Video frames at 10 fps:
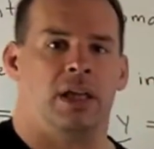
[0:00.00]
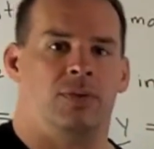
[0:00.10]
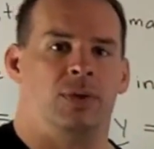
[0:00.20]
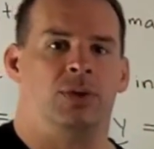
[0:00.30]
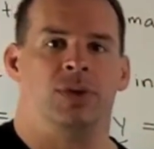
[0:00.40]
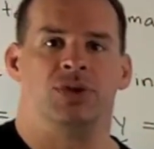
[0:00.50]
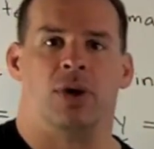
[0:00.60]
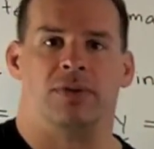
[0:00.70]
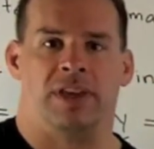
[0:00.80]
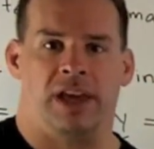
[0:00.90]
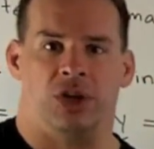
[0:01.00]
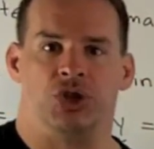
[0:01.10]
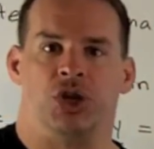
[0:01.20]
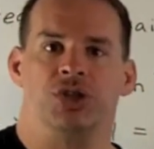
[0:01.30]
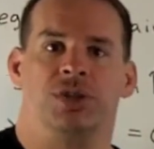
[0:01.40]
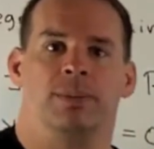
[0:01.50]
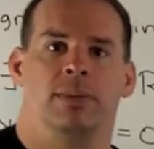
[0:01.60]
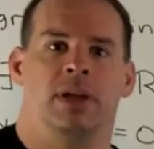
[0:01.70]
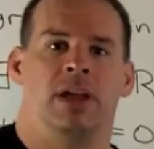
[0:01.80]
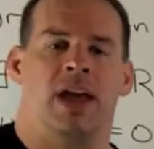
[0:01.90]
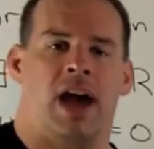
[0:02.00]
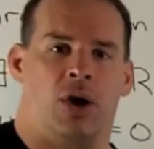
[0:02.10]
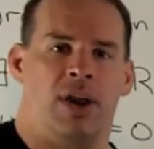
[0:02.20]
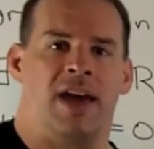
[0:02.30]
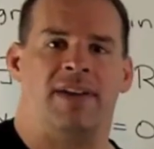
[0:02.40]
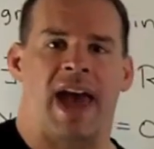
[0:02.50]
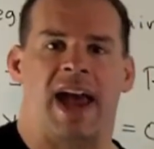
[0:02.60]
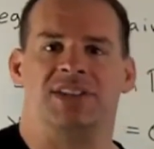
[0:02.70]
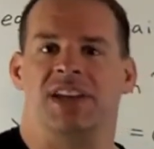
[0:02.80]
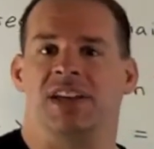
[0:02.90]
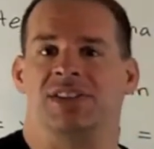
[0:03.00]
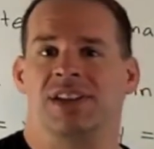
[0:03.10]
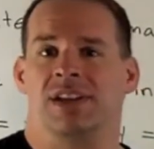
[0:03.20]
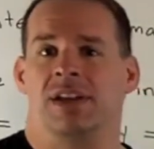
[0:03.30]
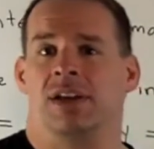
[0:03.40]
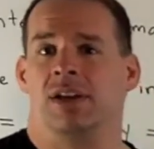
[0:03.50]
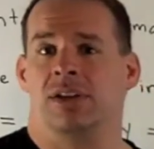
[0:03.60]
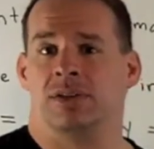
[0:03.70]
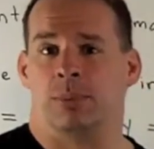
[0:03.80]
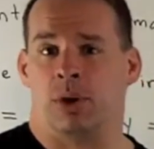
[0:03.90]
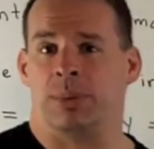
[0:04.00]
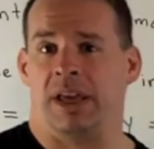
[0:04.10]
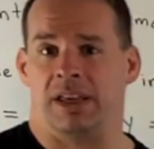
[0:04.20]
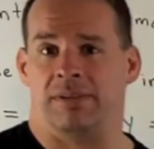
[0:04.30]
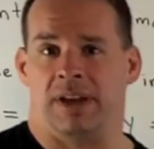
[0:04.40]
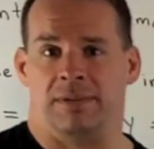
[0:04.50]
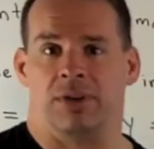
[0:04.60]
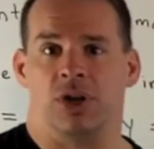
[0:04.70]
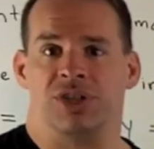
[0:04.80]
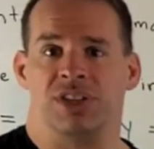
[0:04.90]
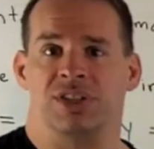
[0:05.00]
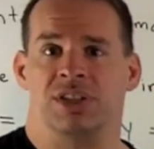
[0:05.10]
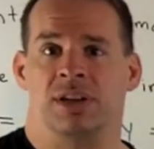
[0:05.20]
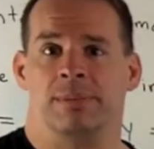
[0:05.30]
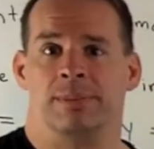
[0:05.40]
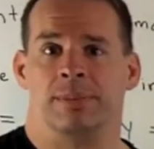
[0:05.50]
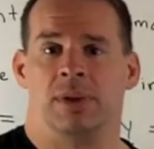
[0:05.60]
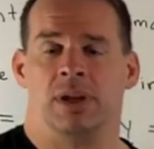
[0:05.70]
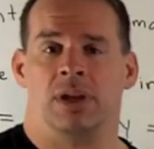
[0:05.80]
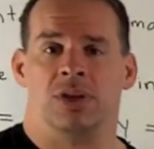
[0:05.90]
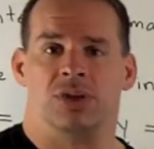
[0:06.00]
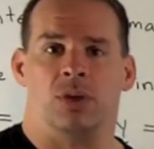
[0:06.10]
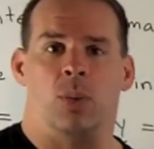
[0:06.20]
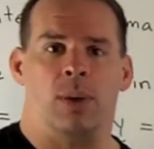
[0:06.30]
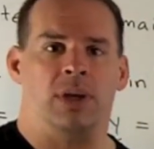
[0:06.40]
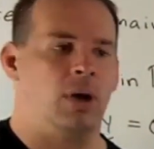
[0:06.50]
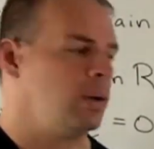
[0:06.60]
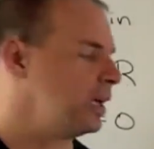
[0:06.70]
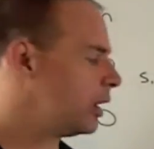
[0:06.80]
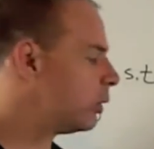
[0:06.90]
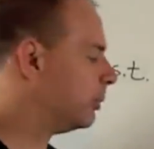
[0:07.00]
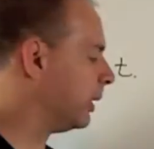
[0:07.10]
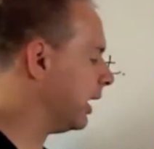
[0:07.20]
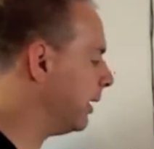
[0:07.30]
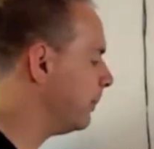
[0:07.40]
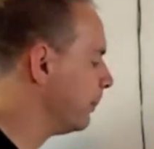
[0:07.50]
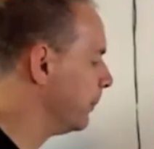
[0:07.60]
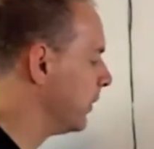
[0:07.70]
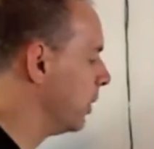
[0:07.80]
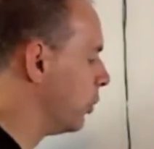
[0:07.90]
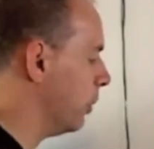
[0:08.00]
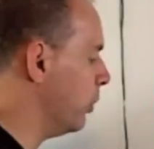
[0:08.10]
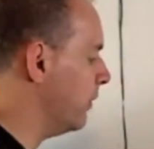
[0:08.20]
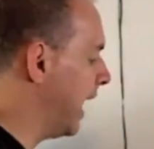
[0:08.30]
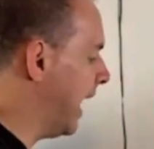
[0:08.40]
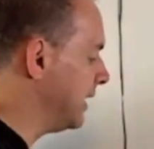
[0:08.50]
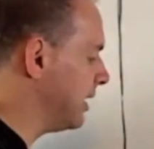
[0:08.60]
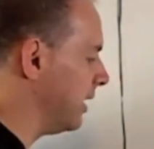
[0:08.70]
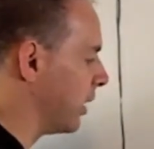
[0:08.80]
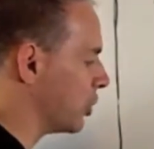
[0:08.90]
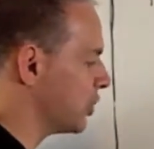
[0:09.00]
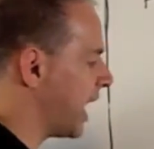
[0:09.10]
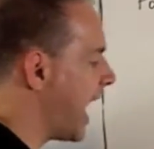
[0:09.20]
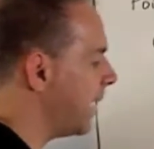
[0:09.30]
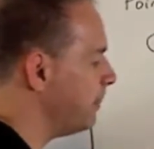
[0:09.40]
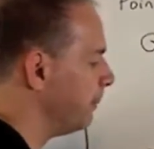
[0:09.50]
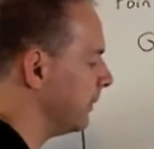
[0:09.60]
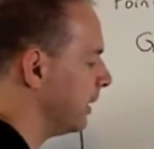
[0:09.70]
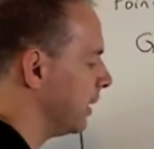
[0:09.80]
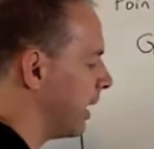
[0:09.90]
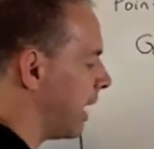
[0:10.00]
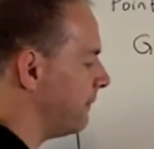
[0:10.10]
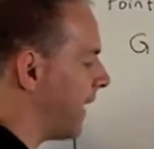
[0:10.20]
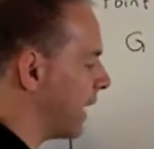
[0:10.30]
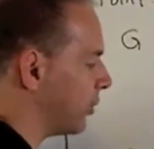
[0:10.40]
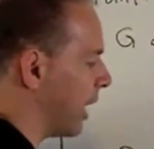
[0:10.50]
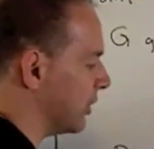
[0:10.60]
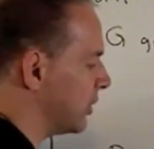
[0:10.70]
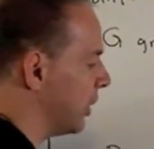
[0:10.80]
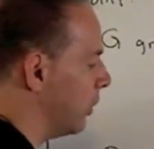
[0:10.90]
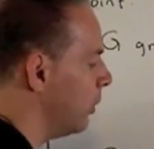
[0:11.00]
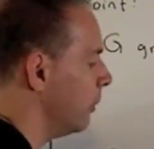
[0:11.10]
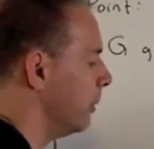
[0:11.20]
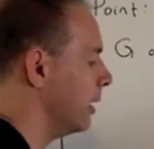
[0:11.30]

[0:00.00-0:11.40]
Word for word: if we do this over the integers. I don't have access to multiplicative inverses. So the way we go here would be, we're gonna move the eight to the other side. I factor out a two.